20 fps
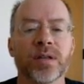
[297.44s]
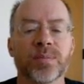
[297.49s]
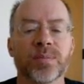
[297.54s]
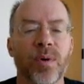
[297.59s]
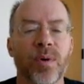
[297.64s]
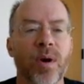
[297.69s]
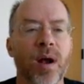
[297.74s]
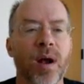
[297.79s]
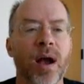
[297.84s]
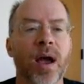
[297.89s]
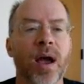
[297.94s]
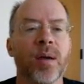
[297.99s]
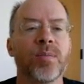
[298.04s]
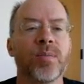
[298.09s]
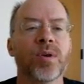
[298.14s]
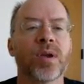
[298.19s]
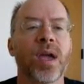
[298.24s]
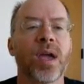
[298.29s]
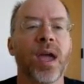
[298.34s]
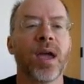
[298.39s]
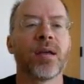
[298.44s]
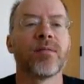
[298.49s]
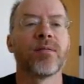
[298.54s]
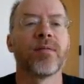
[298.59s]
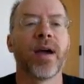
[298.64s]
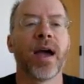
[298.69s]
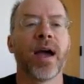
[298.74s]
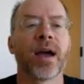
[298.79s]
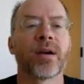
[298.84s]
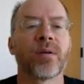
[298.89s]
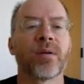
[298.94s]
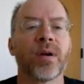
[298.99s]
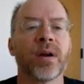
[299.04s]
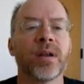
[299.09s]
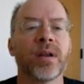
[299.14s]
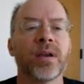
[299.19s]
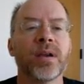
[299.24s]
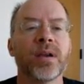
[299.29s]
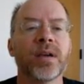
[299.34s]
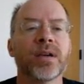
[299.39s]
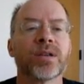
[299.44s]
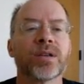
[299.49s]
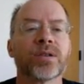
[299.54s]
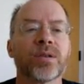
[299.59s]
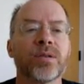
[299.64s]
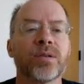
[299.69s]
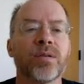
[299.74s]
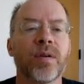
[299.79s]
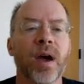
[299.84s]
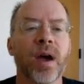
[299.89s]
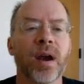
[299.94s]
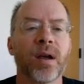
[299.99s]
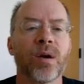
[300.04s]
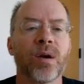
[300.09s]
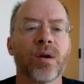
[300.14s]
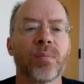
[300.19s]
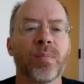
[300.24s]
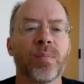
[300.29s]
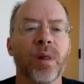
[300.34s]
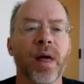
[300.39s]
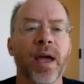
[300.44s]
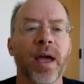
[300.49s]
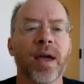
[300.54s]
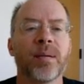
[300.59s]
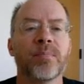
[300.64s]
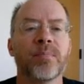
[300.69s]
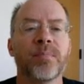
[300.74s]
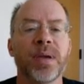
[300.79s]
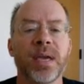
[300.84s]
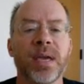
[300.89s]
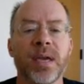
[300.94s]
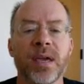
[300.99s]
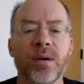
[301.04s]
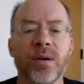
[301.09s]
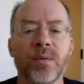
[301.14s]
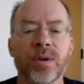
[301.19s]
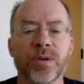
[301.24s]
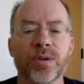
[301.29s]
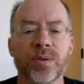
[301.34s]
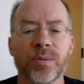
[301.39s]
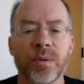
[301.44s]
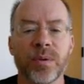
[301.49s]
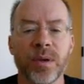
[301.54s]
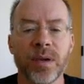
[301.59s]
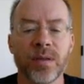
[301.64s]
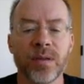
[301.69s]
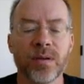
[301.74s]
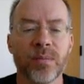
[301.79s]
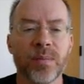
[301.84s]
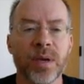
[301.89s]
is prime. You can't factor it. So you've got to go to plan B, which would either